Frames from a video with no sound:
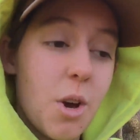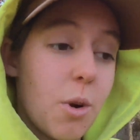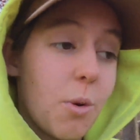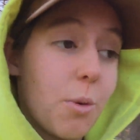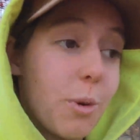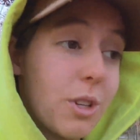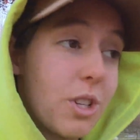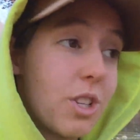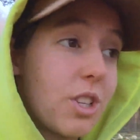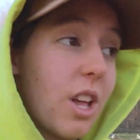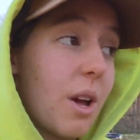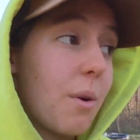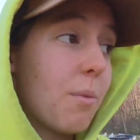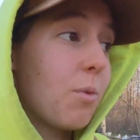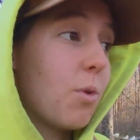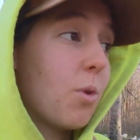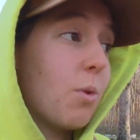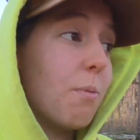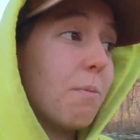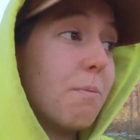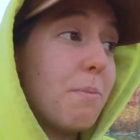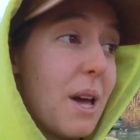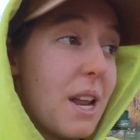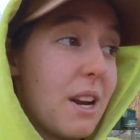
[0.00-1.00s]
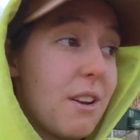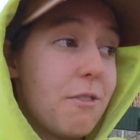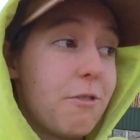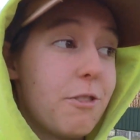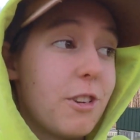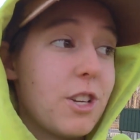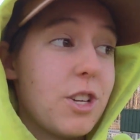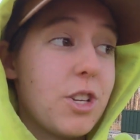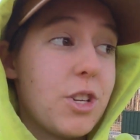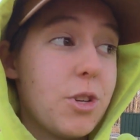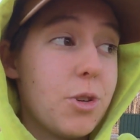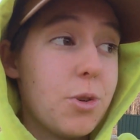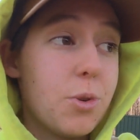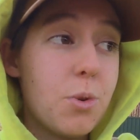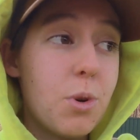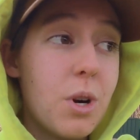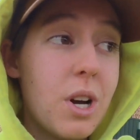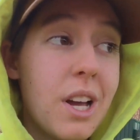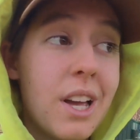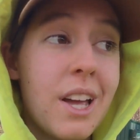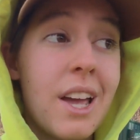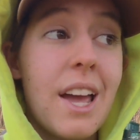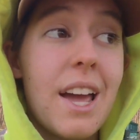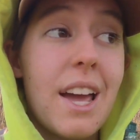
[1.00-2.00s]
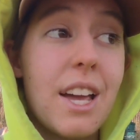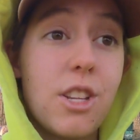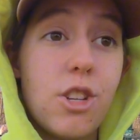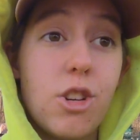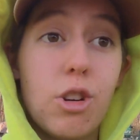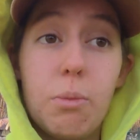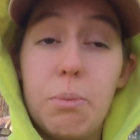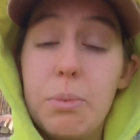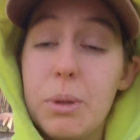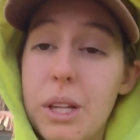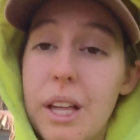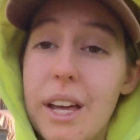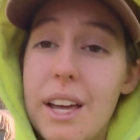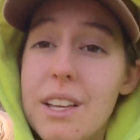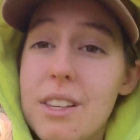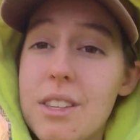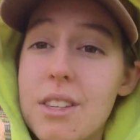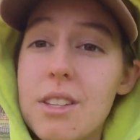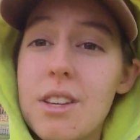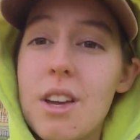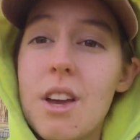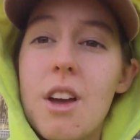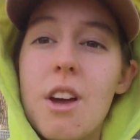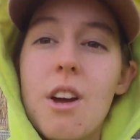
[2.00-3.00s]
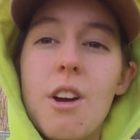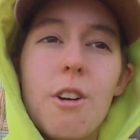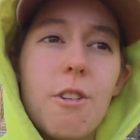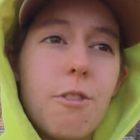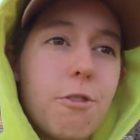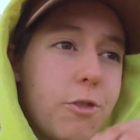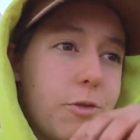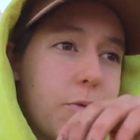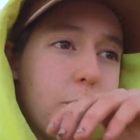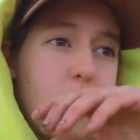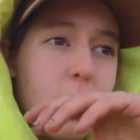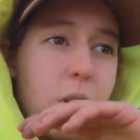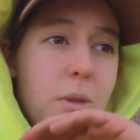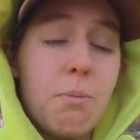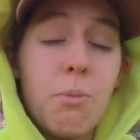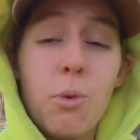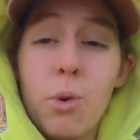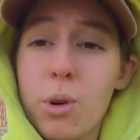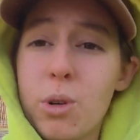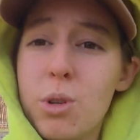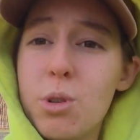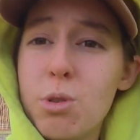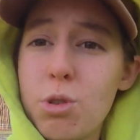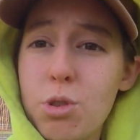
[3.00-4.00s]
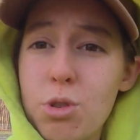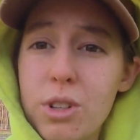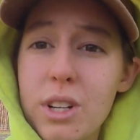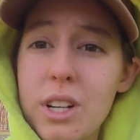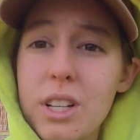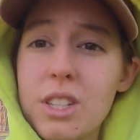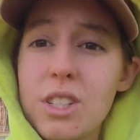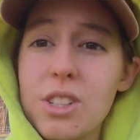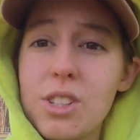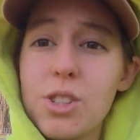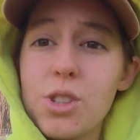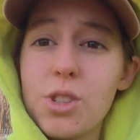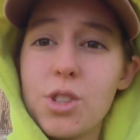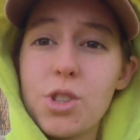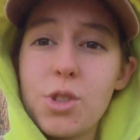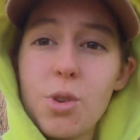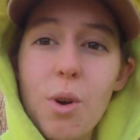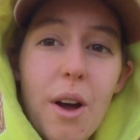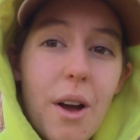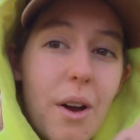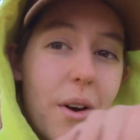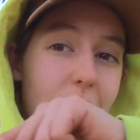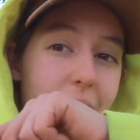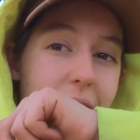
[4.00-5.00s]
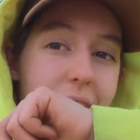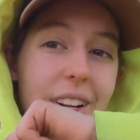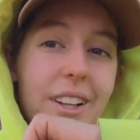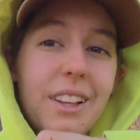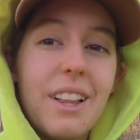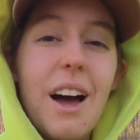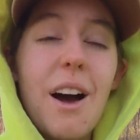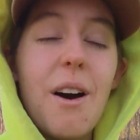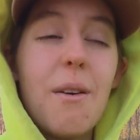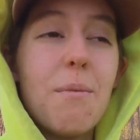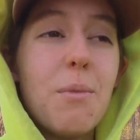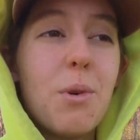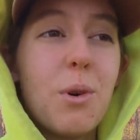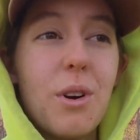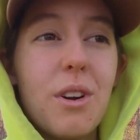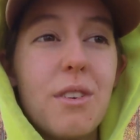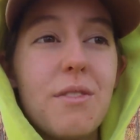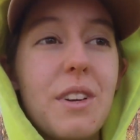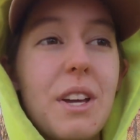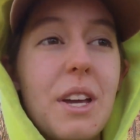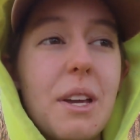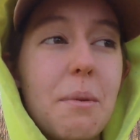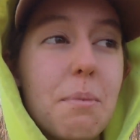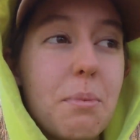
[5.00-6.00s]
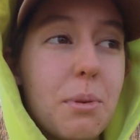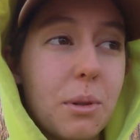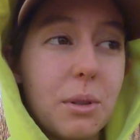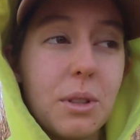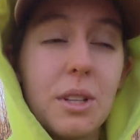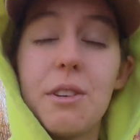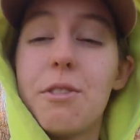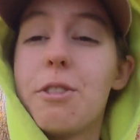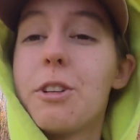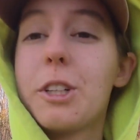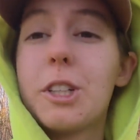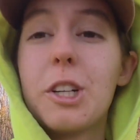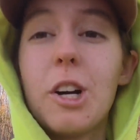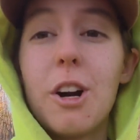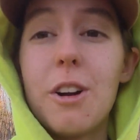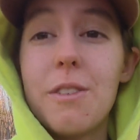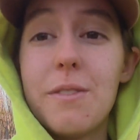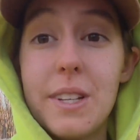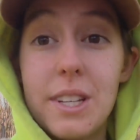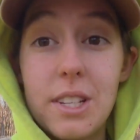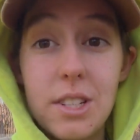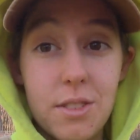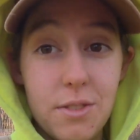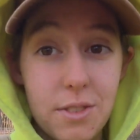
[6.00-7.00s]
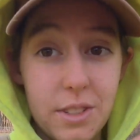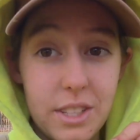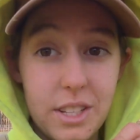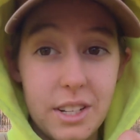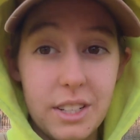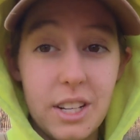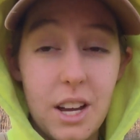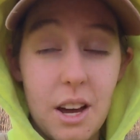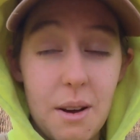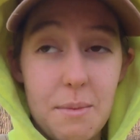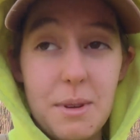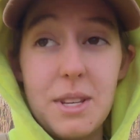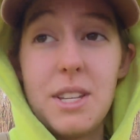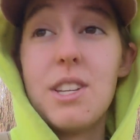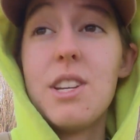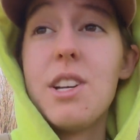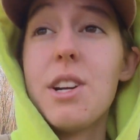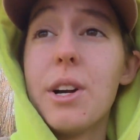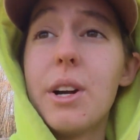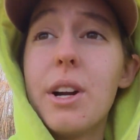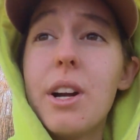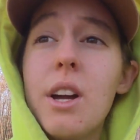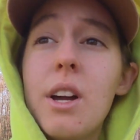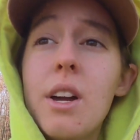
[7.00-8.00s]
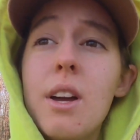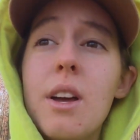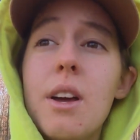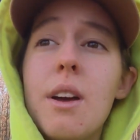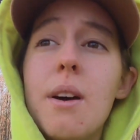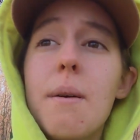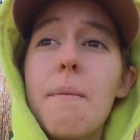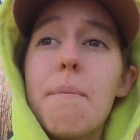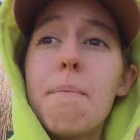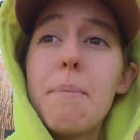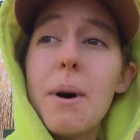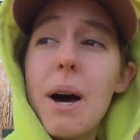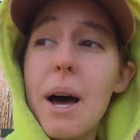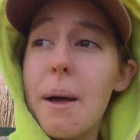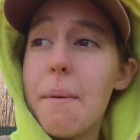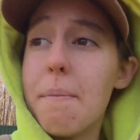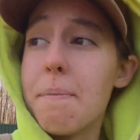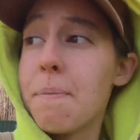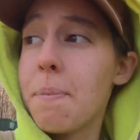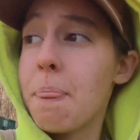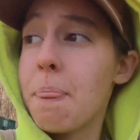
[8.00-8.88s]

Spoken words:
which then will benefit you and your plants with more nutrients in your soil and allow more of a prolific harvest for the coming year. But